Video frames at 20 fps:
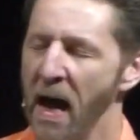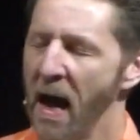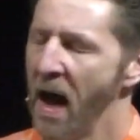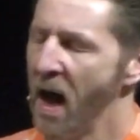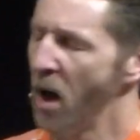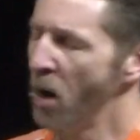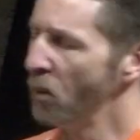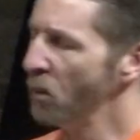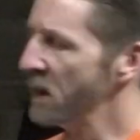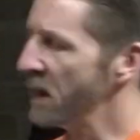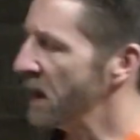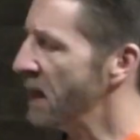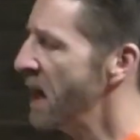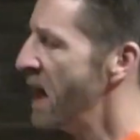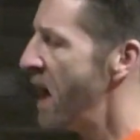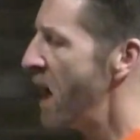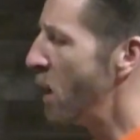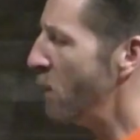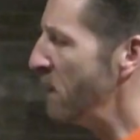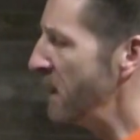Help me
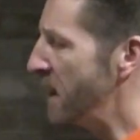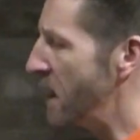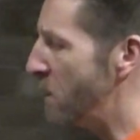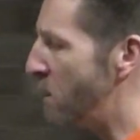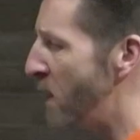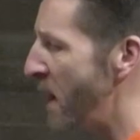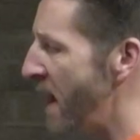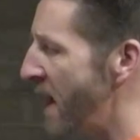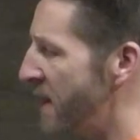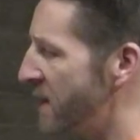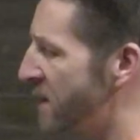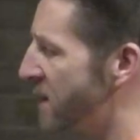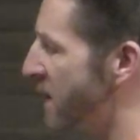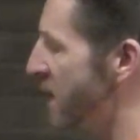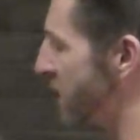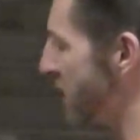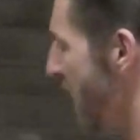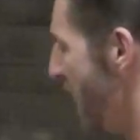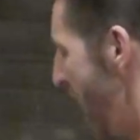get past this.